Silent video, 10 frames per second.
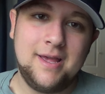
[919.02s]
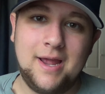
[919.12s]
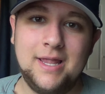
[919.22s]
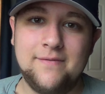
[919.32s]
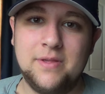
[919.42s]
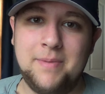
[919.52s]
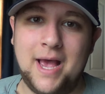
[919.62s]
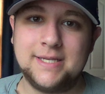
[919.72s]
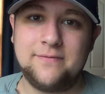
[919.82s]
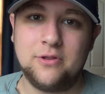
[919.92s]
and live in the
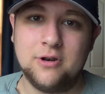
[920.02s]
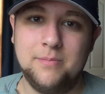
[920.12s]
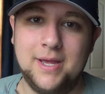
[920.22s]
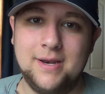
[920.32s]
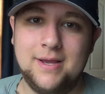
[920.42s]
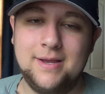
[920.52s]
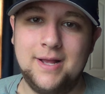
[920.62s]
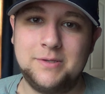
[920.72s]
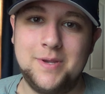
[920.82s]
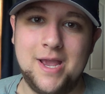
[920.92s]
past for a little bit.
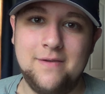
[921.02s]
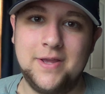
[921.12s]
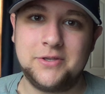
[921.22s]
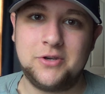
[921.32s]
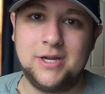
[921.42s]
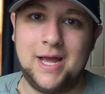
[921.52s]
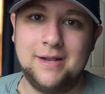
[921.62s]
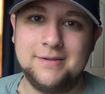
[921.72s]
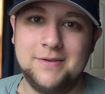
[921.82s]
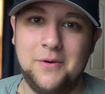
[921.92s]
That's what Yankee fans are good
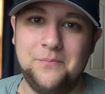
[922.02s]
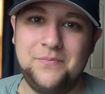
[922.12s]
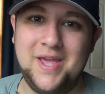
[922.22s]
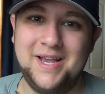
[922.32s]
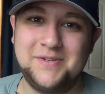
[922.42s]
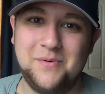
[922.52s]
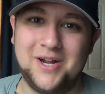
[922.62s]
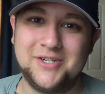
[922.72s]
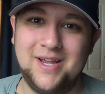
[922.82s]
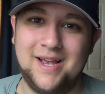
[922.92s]
at. So thanks for
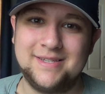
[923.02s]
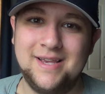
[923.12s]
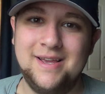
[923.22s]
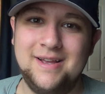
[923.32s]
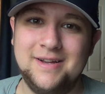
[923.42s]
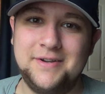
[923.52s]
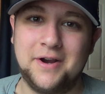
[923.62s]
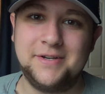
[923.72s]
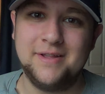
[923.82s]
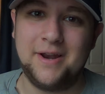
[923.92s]
watching, guys.
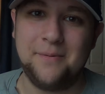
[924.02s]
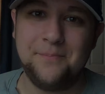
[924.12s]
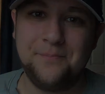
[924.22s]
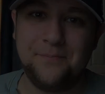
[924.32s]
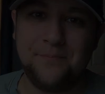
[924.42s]
Talk to you later.